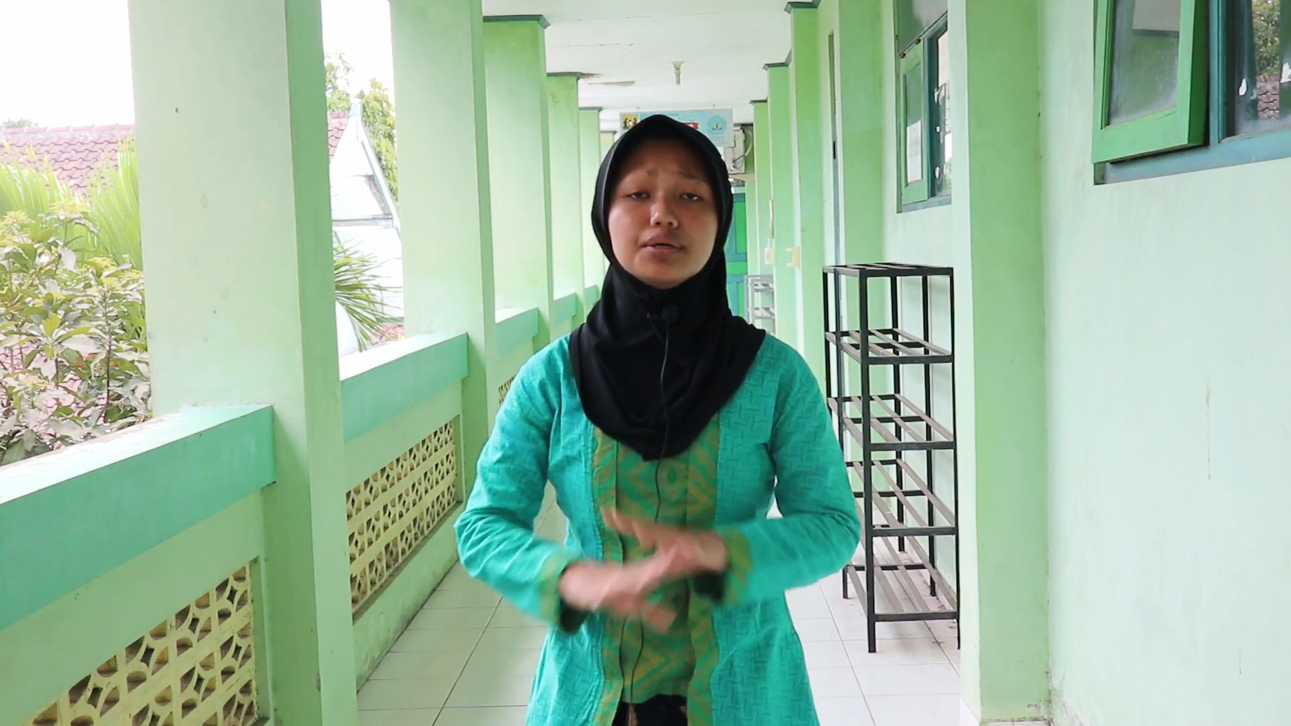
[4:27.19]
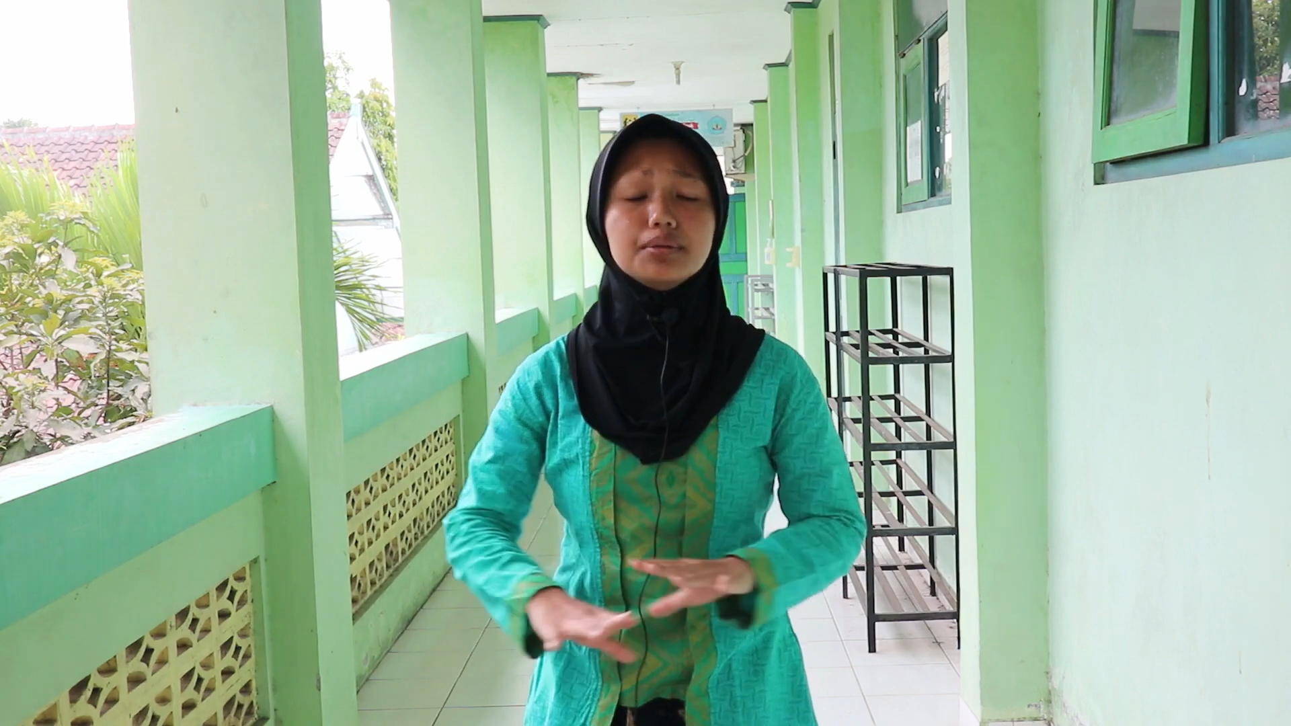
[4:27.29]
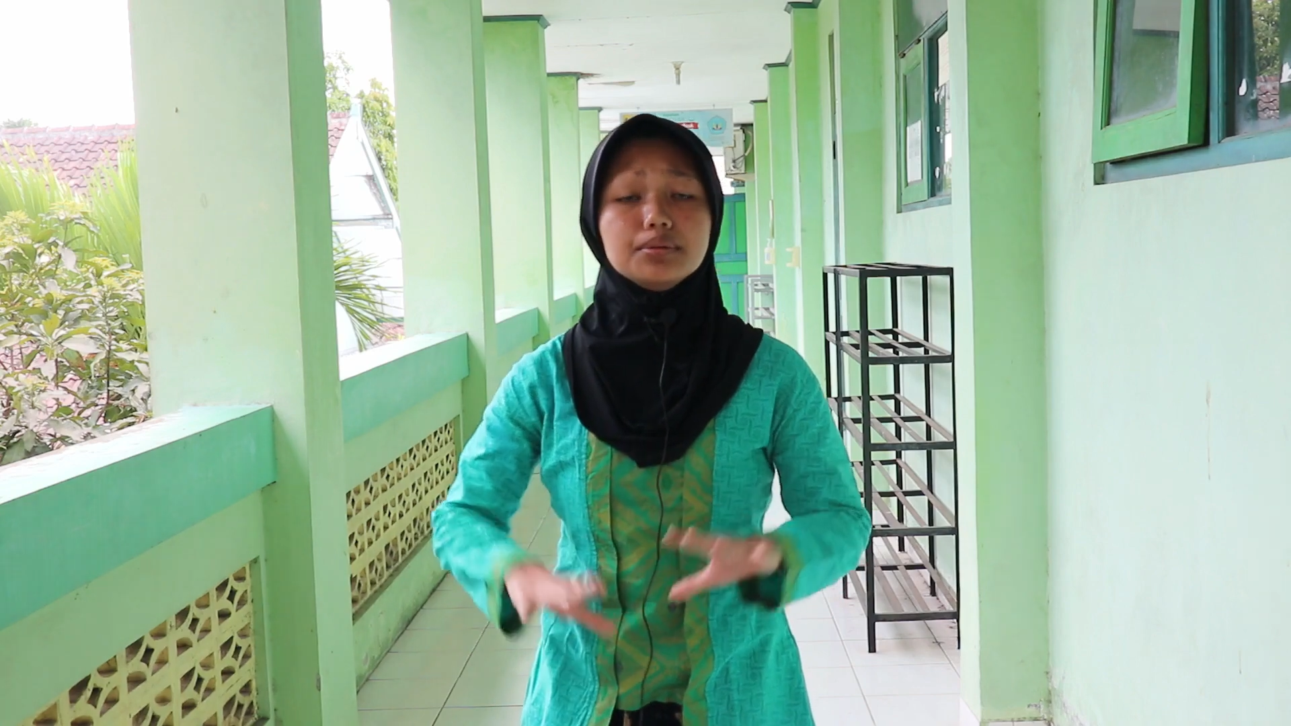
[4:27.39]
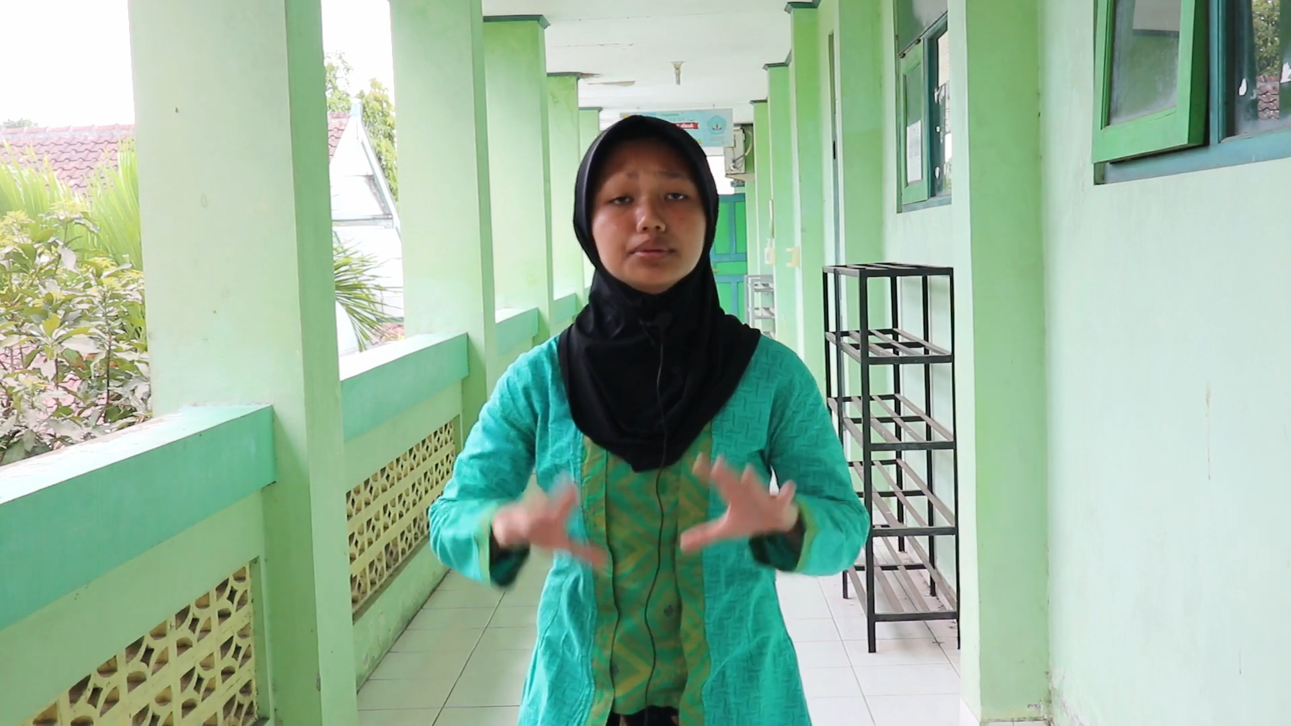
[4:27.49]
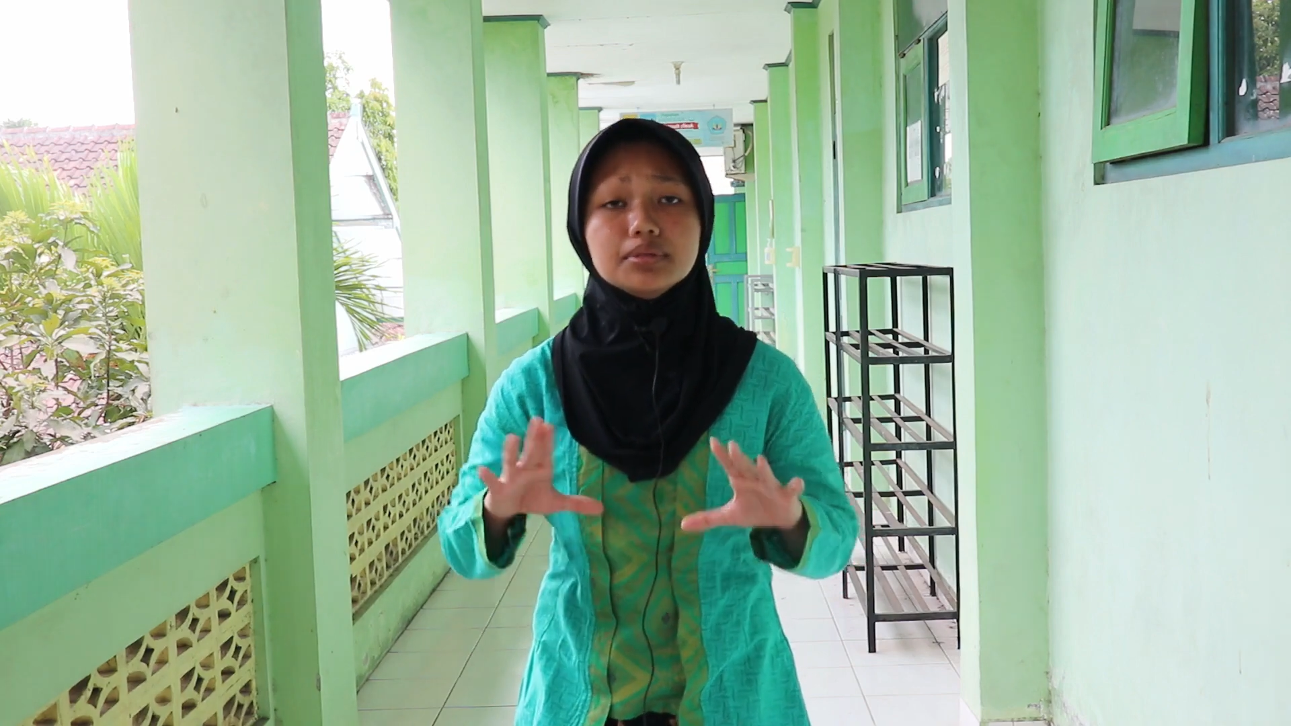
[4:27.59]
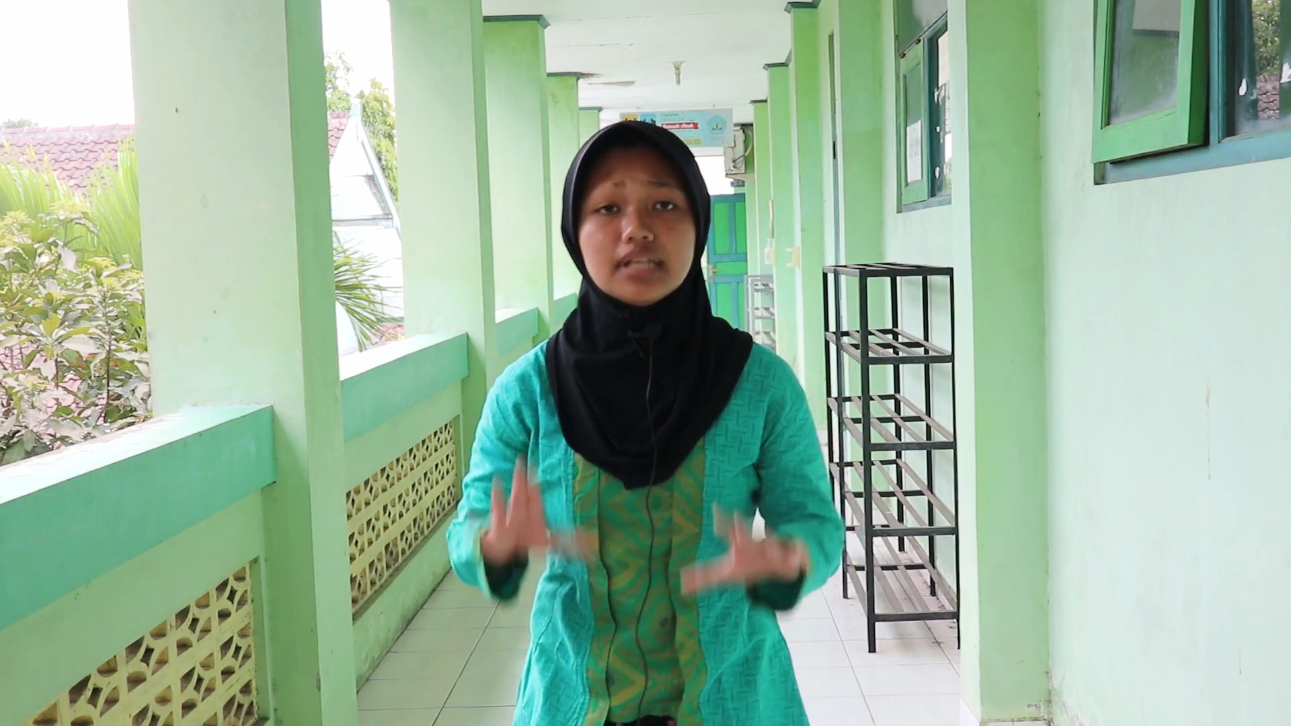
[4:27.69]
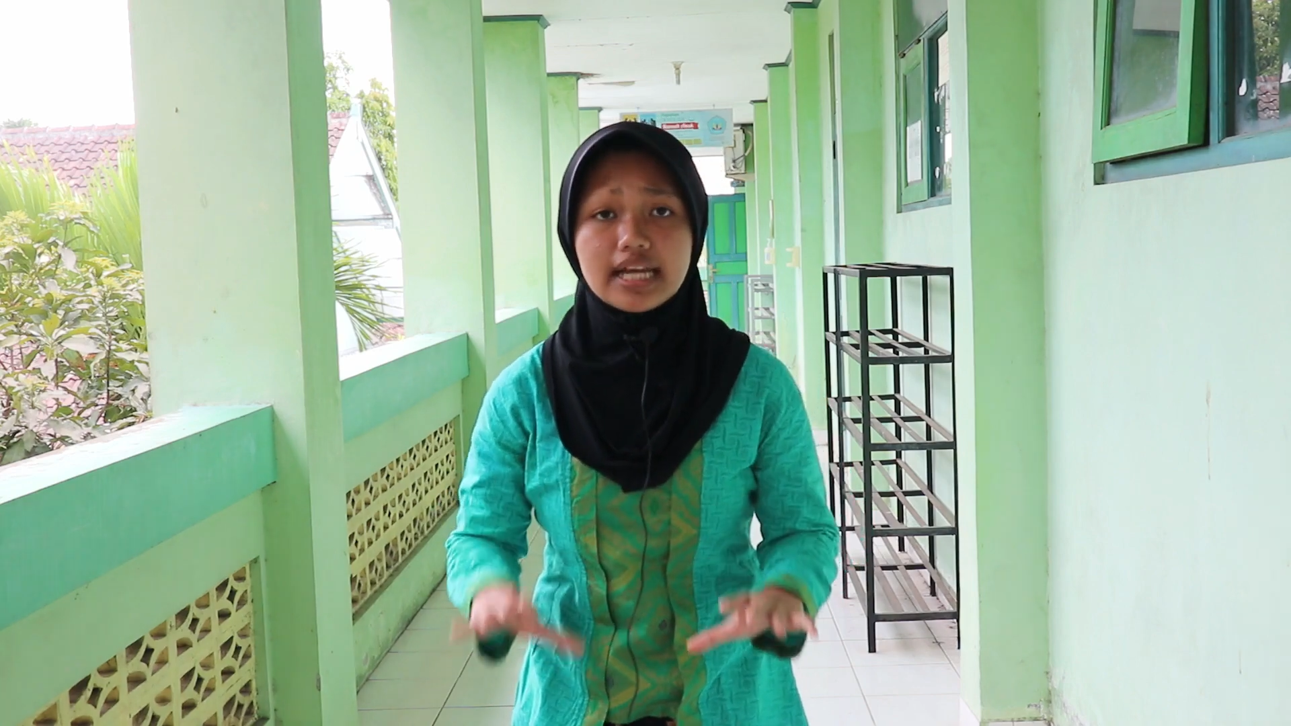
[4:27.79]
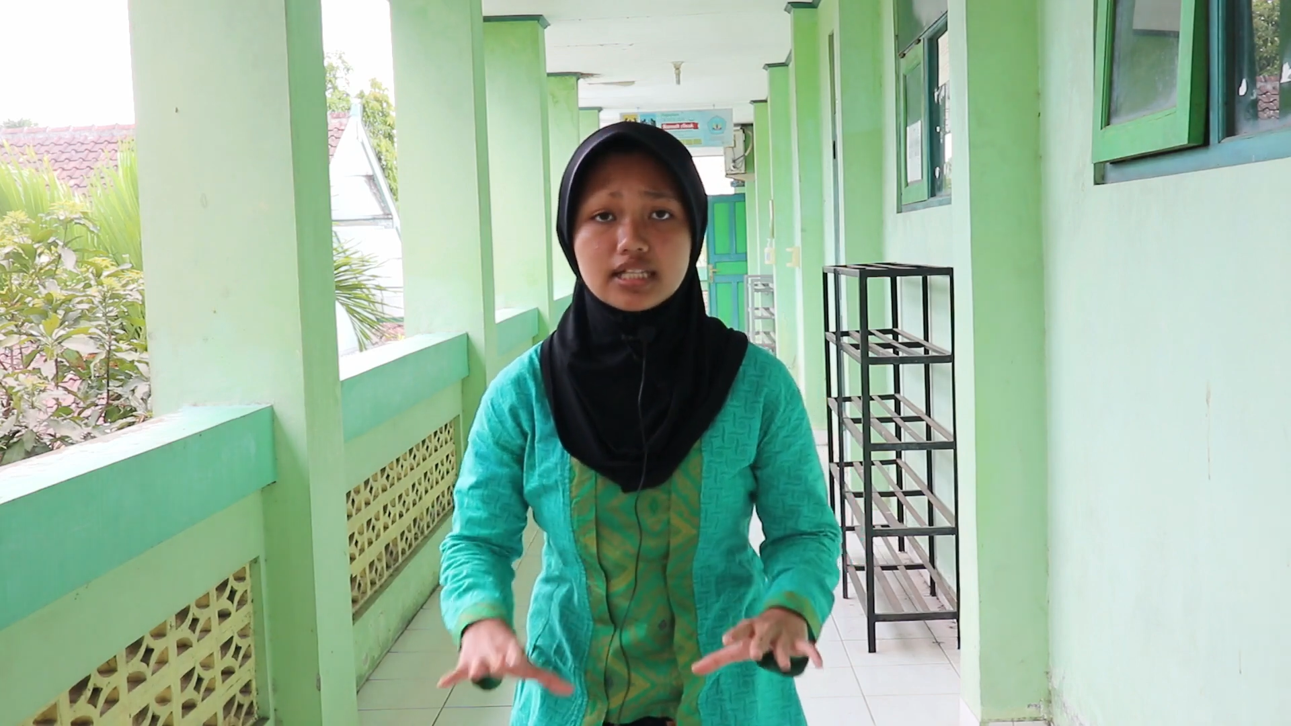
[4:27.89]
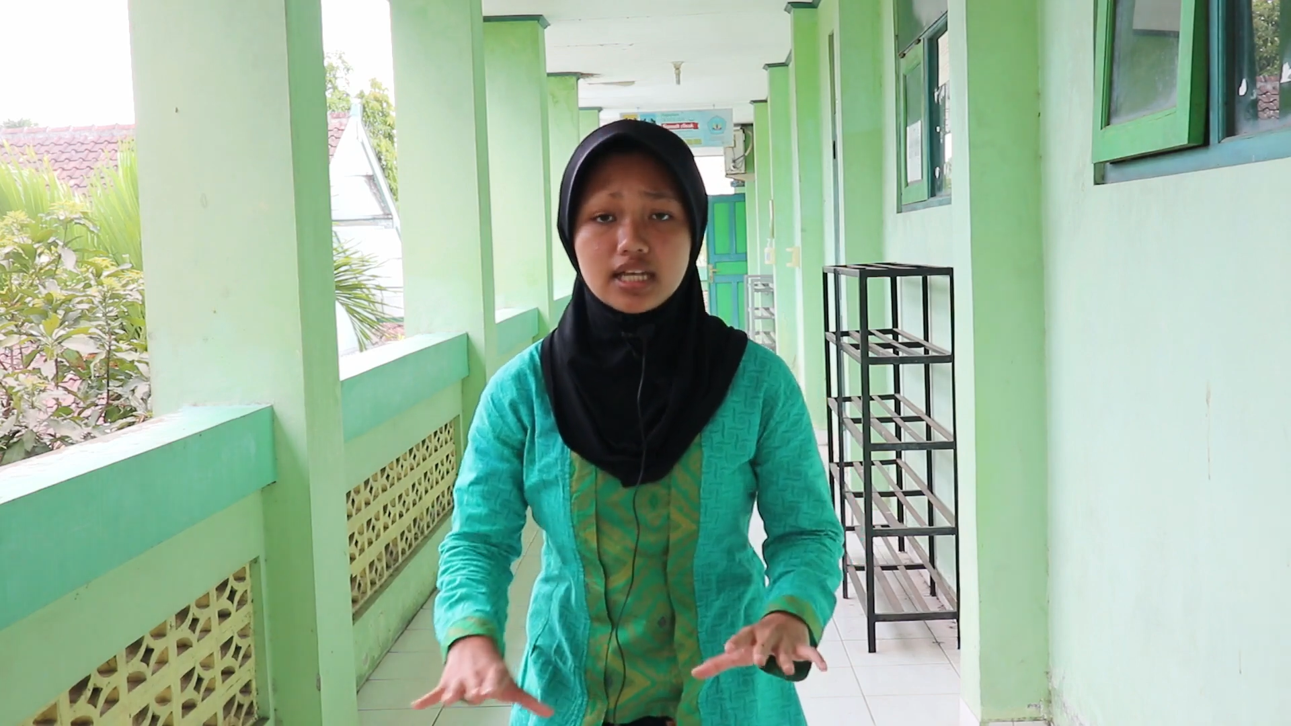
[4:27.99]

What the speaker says: too